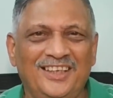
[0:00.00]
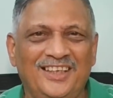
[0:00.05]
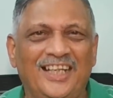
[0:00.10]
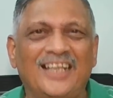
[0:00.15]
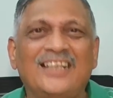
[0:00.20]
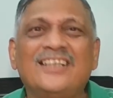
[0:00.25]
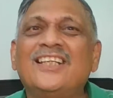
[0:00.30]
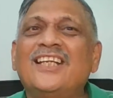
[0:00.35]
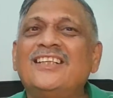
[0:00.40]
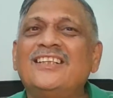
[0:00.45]

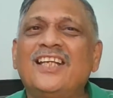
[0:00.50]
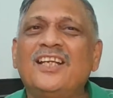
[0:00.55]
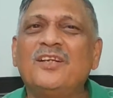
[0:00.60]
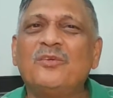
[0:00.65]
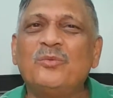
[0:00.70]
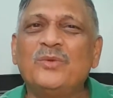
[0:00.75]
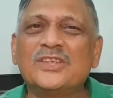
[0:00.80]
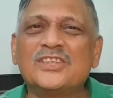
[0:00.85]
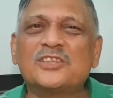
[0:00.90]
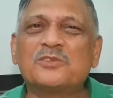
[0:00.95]
And then there
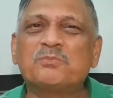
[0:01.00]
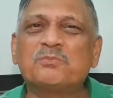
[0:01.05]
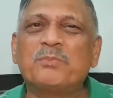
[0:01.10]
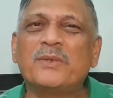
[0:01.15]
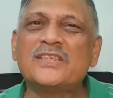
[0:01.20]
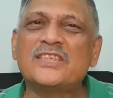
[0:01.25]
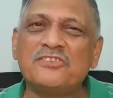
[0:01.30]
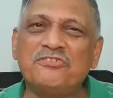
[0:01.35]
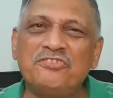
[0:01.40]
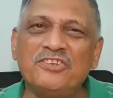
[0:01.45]
were
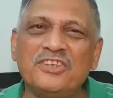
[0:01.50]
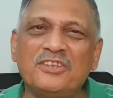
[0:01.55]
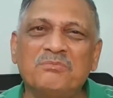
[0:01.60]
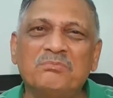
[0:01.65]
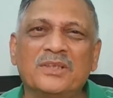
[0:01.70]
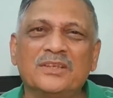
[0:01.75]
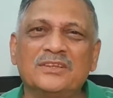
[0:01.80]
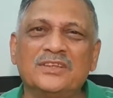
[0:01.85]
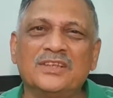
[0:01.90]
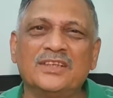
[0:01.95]
specific
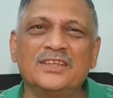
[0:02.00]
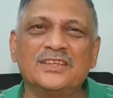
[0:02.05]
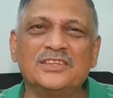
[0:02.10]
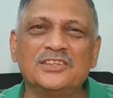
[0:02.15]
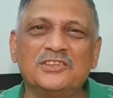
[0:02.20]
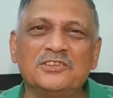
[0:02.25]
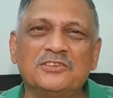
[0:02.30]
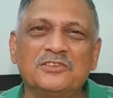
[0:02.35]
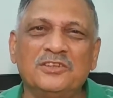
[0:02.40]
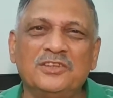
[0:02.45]

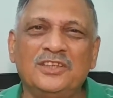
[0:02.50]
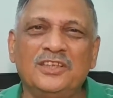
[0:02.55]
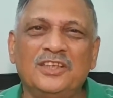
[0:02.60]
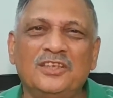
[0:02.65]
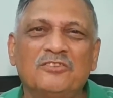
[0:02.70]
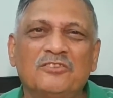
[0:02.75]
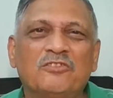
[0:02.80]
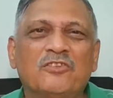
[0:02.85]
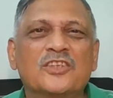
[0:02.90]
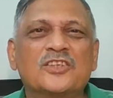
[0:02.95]
mantras
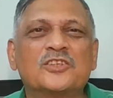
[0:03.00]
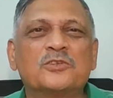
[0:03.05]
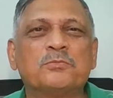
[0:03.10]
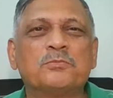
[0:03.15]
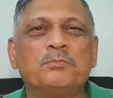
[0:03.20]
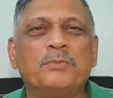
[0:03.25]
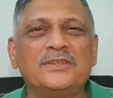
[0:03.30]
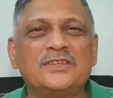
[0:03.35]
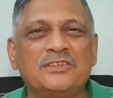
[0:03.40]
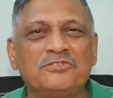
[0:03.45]
for
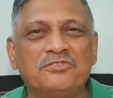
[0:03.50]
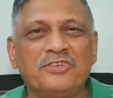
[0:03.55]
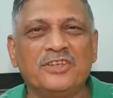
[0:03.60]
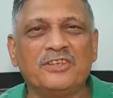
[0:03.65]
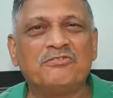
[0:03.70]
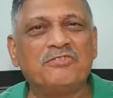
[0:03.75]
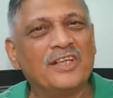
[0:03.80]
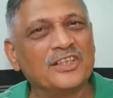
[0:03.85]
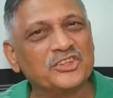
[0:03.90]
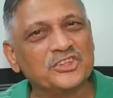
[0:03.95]

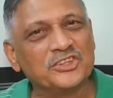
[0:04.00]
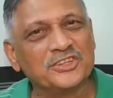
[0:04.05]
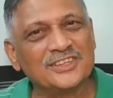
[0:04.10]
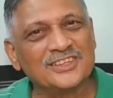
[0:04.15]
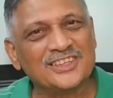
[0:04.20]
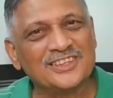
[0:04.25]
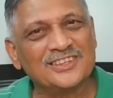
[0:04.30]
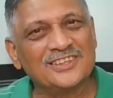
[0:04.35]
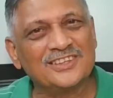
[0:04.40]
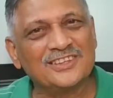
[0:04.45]
specific
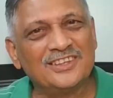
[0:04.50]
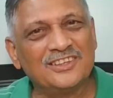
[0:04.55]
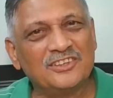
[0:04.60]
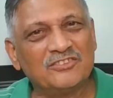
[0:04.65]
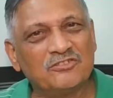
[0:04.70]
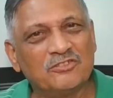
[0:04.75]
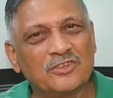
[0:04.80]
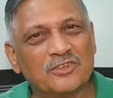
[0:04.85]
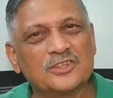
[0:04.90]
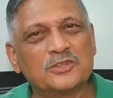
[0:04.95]
functions,
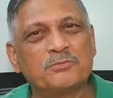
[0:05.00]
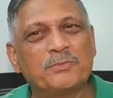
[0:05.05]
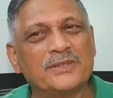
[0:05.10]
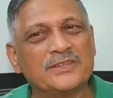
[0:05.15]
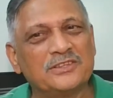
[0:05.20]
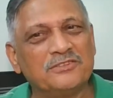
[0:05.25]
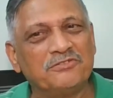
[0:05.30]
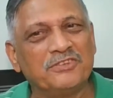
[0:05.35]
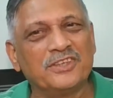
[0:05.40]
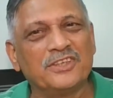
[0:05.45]
for
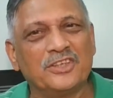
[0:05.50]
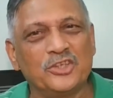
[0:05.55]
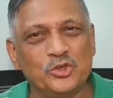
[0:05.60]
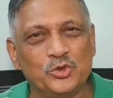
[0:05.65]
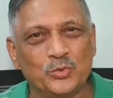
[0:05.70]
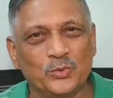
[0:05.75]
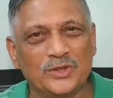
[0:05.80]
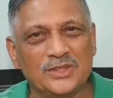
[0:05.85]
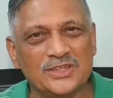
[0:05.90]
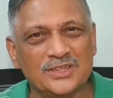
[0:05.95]
specific
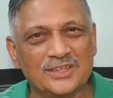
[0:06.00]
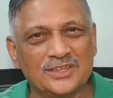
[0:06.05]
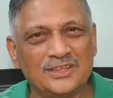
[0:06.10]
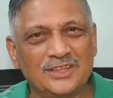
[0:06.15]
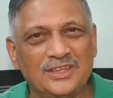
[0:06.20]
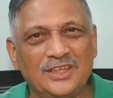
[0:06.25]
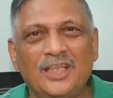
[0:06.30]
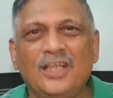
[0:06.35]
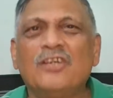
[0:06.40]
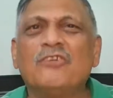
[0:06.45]
rituals,
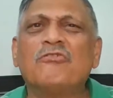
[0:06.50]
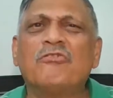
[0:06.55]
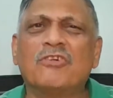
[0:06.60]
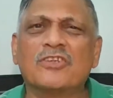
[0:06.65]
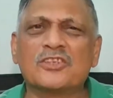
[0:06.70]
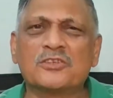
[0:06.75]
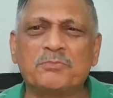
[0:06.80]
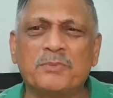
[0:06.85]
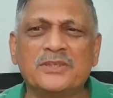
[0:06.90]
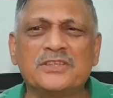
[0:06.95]

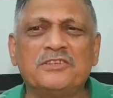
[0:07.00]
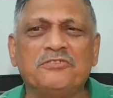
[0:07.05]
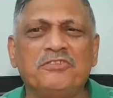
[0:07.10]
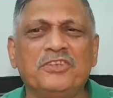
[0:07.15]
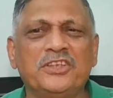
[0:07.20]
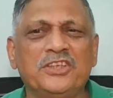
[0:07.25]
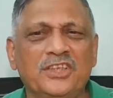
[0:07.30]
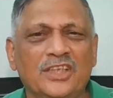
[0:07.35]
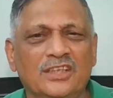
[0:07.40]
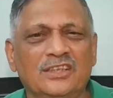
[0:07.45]
for
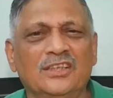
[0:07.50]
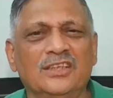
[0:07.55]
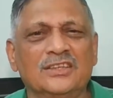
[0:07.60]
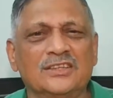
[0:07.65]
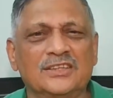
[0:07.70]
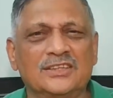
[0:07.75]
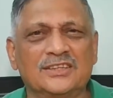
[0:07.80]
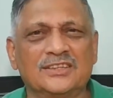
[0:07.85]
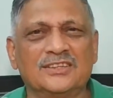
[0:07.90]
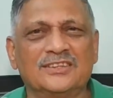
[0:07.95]
specific
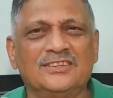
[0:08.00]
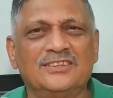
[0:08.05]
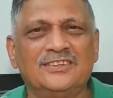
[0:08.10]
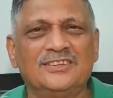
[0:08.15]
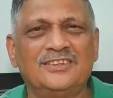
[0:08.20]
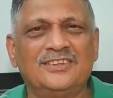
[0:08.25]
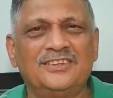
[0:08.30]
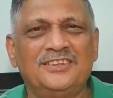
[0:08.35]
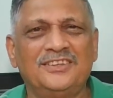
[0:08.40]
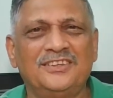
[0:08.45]
yajnas.
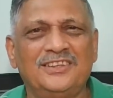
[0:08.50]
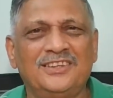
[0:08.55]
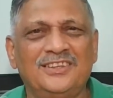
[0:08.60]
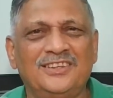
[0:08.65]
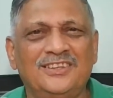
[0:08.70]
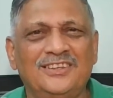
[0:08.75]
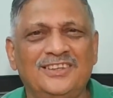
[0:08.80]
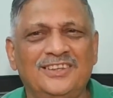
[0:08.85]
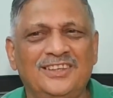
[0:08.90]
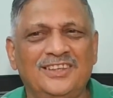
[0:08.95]

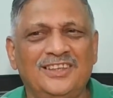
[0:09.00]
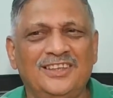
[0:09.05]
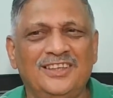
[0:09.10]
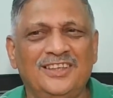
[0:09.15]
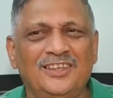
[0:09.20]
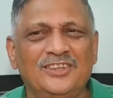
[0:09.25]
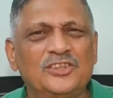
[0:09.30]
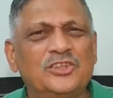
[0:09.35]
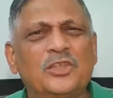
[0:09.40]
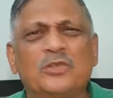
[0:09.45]

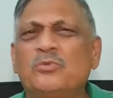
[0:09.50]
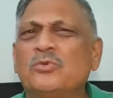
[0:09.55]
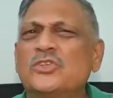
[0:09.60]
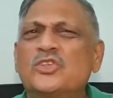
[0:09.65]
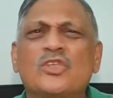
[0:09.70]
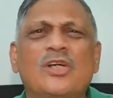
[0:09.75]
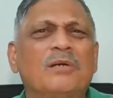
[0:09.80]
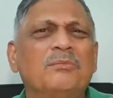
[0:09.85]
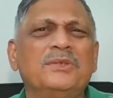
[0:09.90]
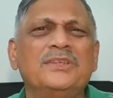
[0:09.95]
So it
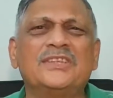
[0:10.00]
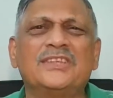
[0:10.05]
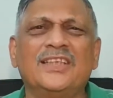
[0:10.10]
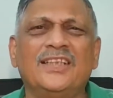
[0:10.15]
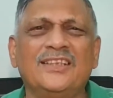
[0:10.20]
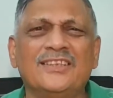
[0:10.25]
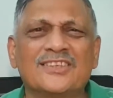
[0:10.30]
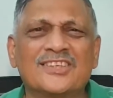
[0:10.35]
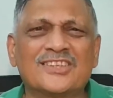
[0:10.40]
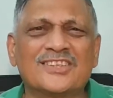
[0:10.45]
was common
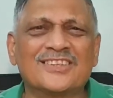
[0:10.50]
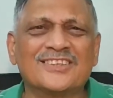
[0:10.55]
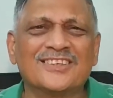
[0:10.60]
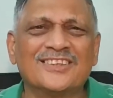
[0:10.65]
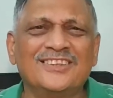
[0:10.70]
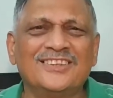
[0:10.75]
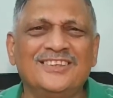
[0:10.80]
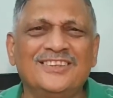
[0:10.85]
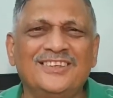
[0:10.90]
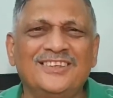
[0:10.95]
sense
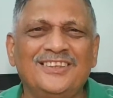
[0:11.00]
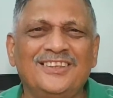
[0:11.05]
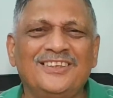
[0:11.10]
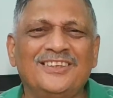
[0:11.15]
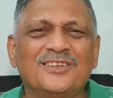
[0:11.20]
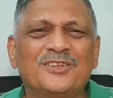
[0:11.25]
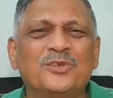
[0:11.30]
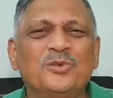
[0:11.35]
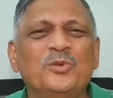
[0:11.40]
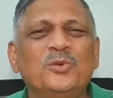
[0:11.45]

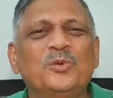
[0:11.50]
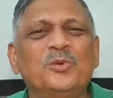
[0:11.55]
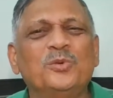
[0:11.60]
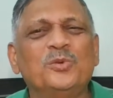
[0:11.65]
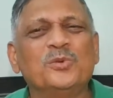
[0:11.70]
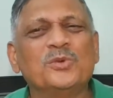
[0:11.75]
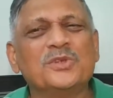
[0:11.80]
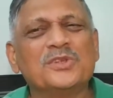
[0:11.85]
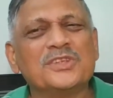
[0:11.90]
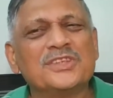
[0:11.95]

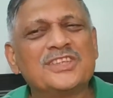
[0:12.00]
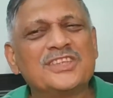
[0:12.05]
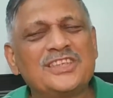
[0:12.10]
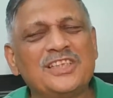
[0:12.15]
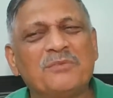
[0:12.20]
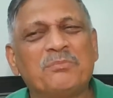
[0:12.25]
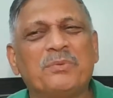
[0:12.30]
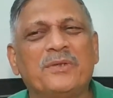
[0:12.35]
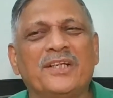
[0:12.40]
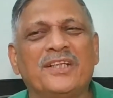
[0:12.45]
to
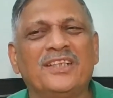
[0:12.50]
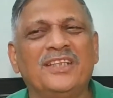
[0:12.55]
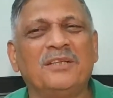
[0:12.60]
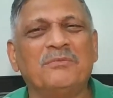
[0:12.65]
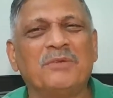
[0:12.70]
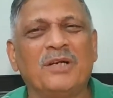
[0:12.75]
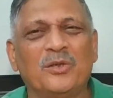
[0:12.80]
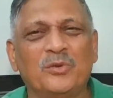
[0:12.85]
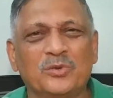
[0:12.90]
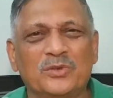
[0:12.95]
separate
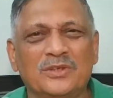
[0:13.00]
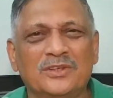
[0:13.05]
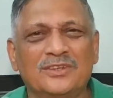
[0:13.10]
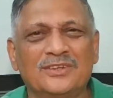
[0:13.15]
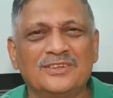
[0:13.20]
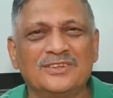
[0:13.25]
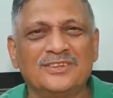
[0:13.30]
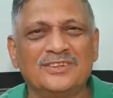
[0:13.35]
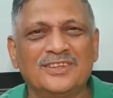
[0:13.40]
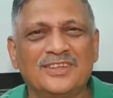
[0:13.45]
them out
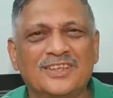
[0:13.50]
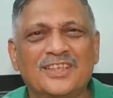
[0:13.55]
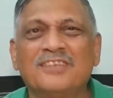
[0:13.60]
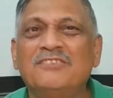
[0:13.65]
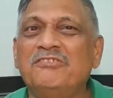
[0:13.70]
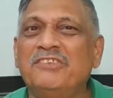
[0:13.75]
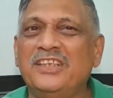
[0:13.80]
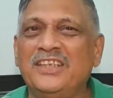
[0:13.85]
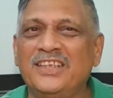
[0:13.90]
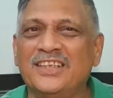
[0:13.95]

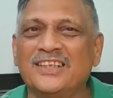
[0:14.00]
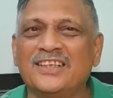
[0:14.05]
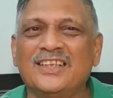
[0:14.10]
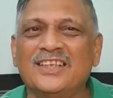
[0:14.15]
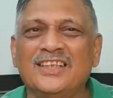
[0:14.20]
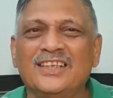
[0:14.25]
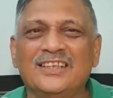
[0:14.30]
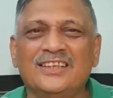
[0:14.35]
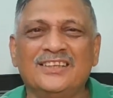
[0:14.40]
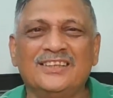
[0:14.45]

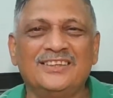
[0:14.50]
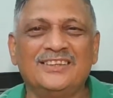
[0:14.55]
conveniently.